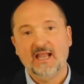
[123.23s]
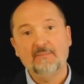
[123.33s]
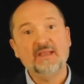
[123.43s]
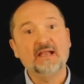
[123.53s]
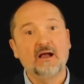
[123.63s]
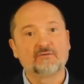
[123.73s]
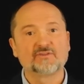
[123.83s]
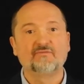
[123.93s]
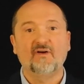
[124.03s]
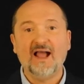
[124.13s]
Ebbinghaus'
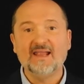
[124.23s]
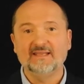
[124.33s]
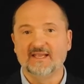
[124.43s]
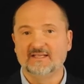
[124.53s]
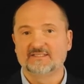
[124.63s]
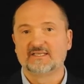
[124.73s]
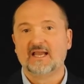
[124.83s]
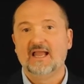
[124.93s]
findings